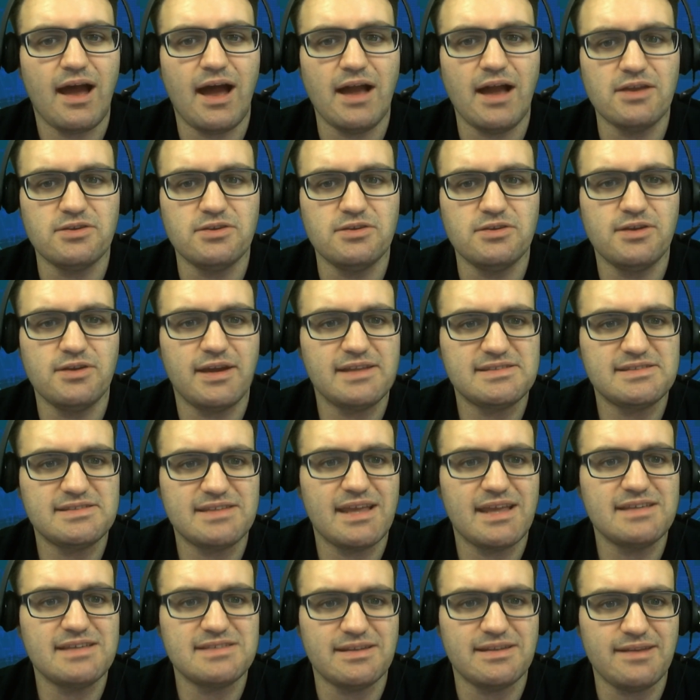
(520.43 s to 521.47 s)
United
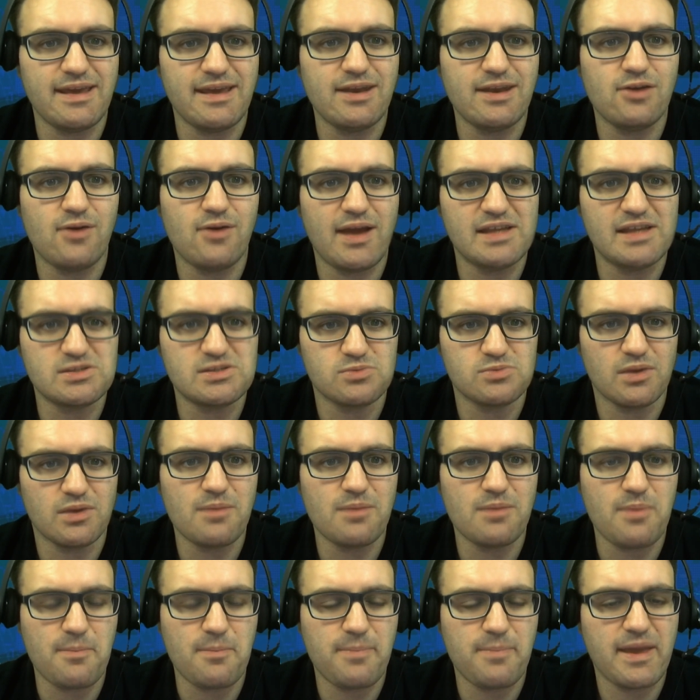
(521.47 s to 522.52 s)
States and NATO has
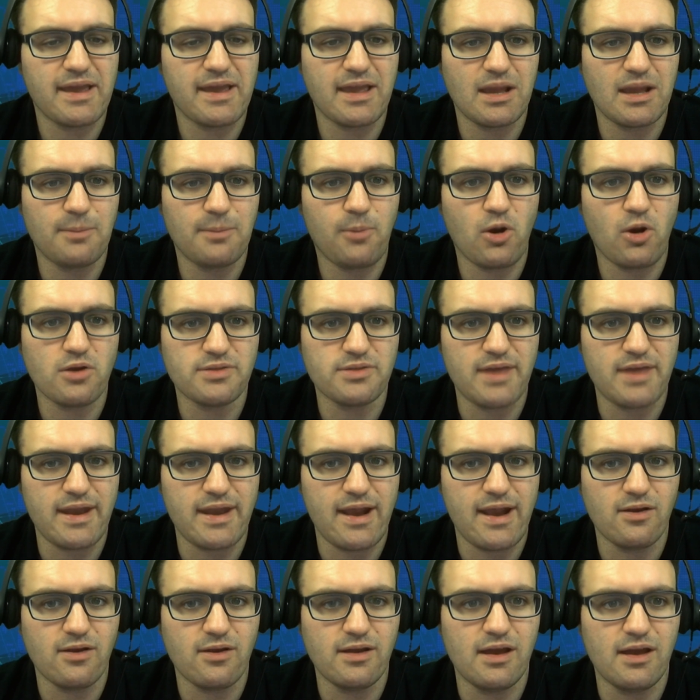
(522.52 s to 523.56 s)
really been picking apart that
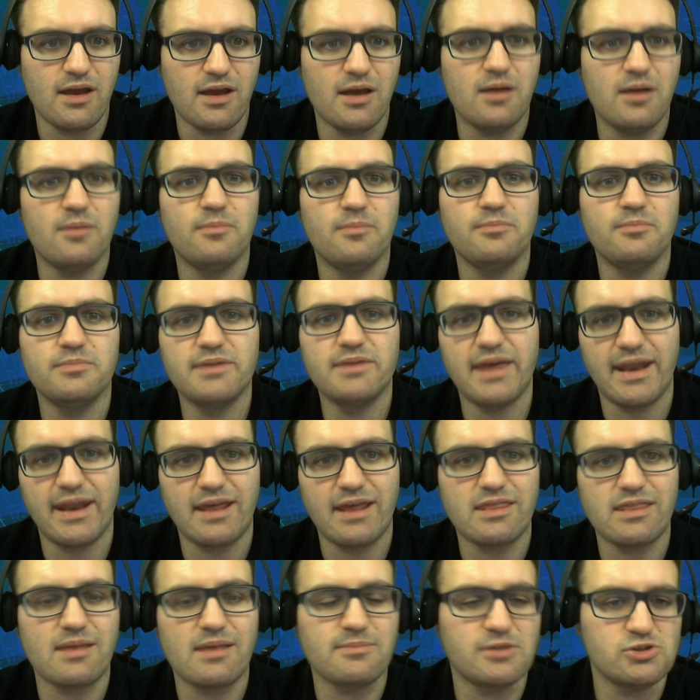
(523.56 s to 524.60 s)
area,
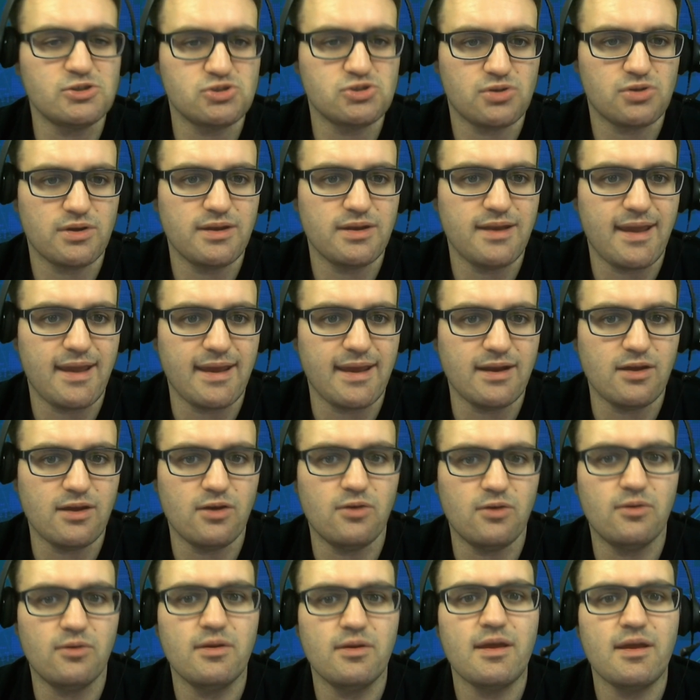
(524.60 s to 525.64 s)
getting them to join
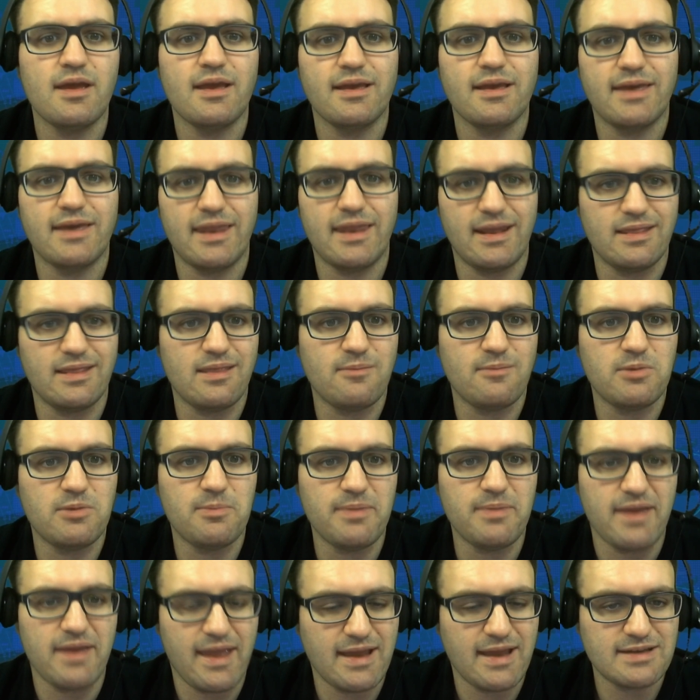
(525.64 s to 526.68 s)
NATO, getting them to
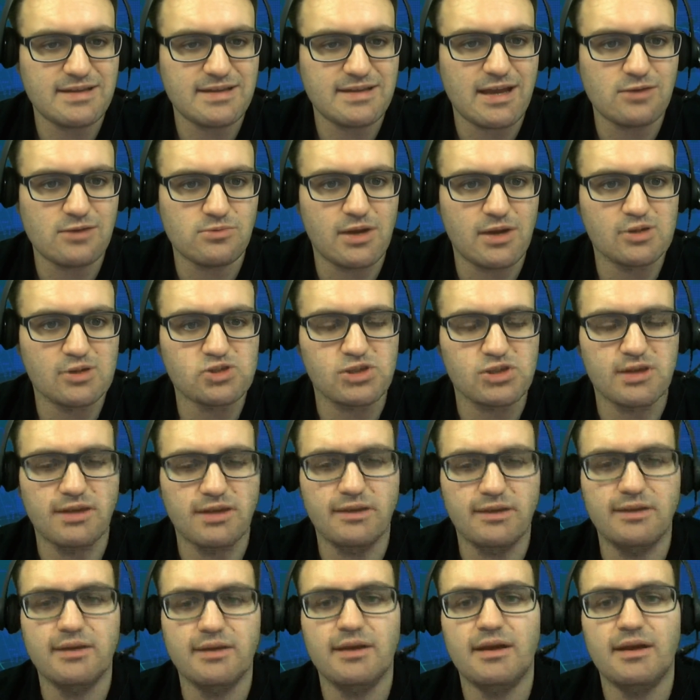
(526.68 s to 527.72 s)
be
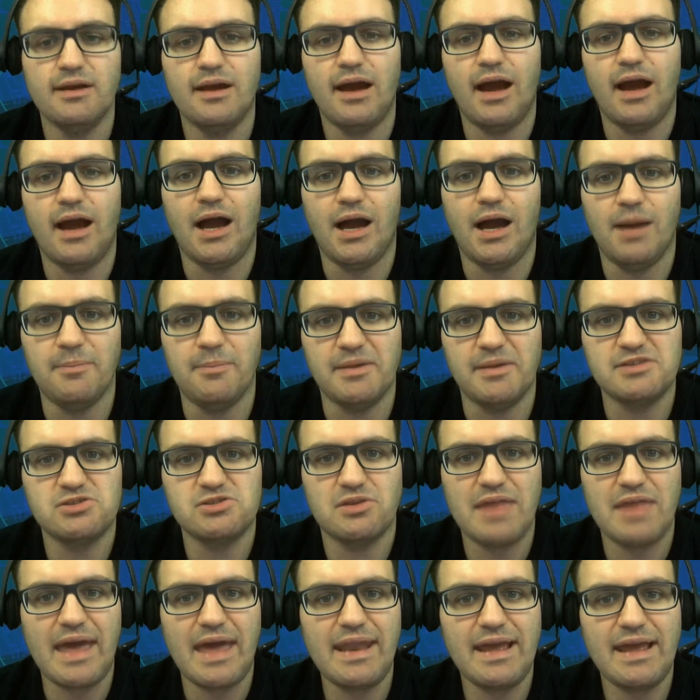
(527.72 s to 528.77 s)
anti-Russian. And so
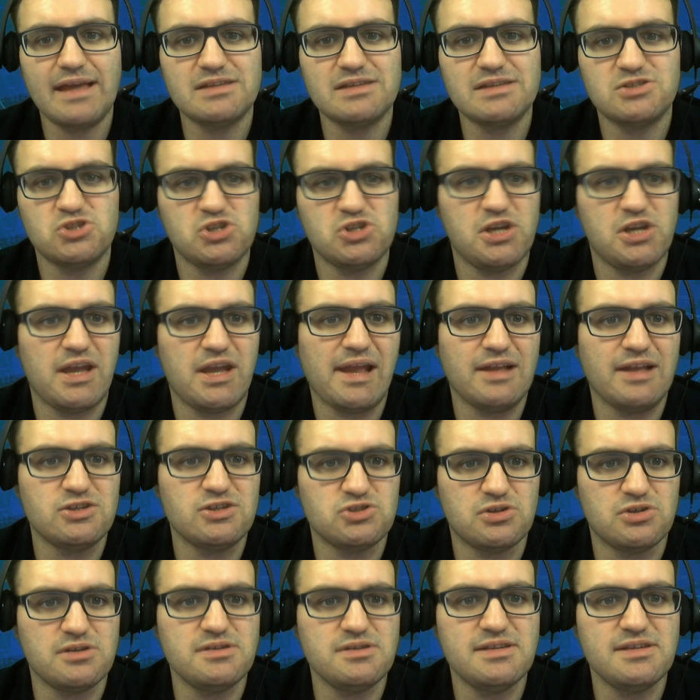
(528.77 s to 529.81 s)
that has
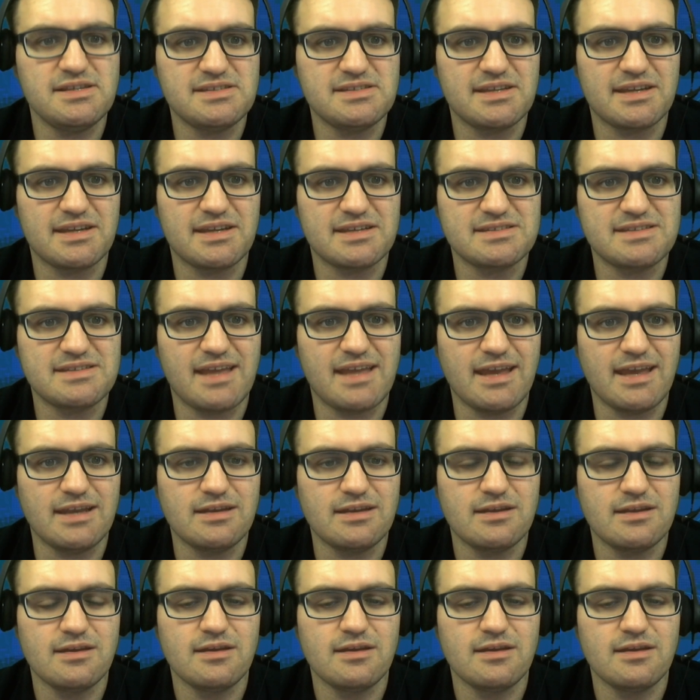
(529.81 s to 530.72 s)
changed to a decent extent